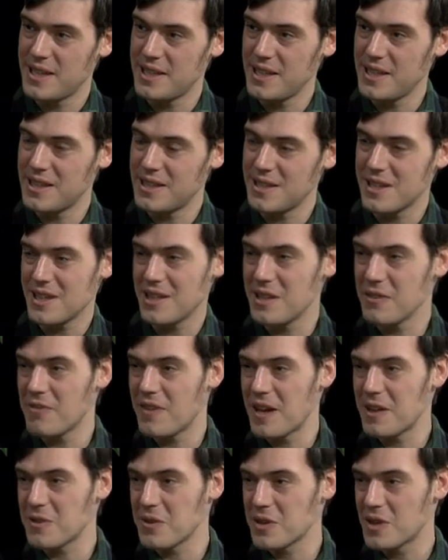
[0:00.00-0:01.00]
any uh, any
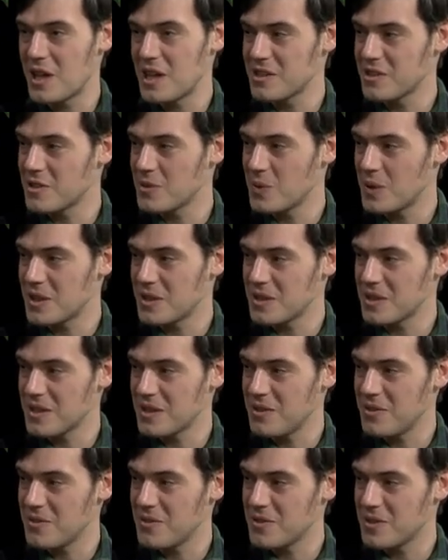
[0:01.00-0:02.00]
final thoughts you want to
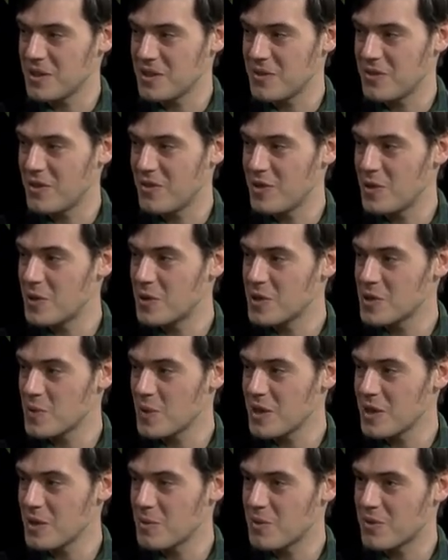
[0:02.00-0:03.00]
leave leave the viewers
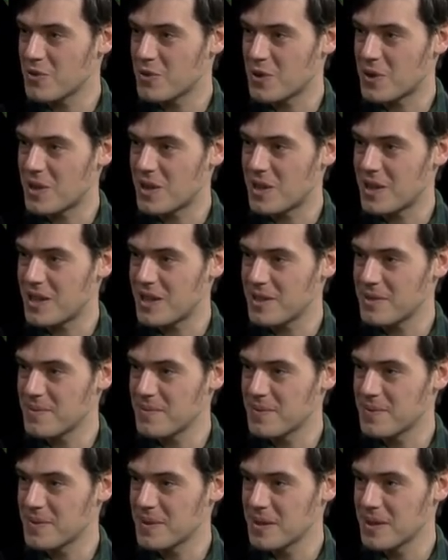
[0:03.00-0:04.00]
with before uh,
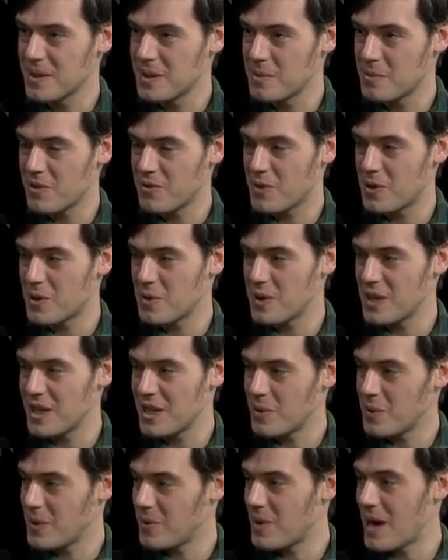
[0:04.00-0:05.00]
before we
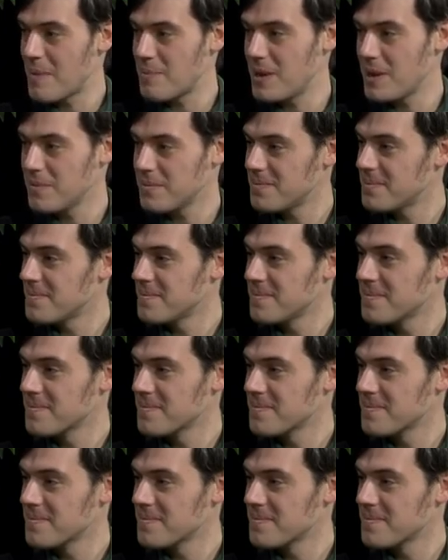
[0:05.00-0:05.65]
uh, we wrap up?